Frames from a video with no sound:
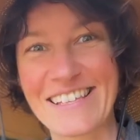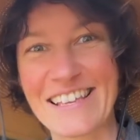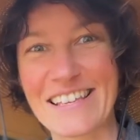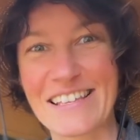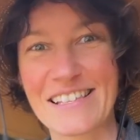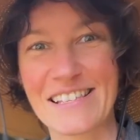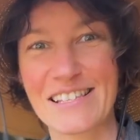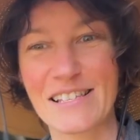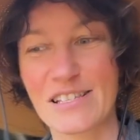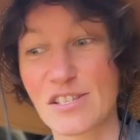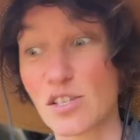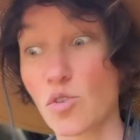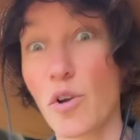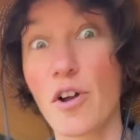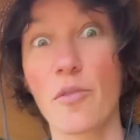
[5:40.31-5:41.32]
is
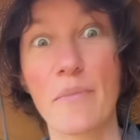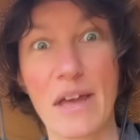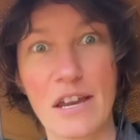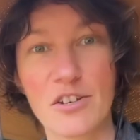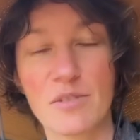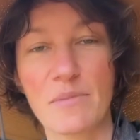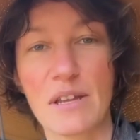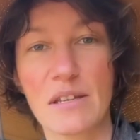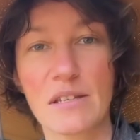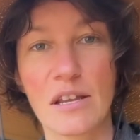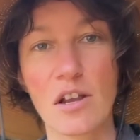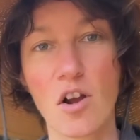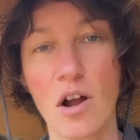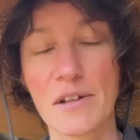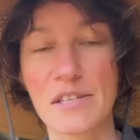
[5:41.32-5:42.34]
soil management and
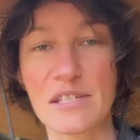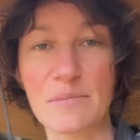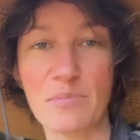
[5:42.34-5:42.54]
constantly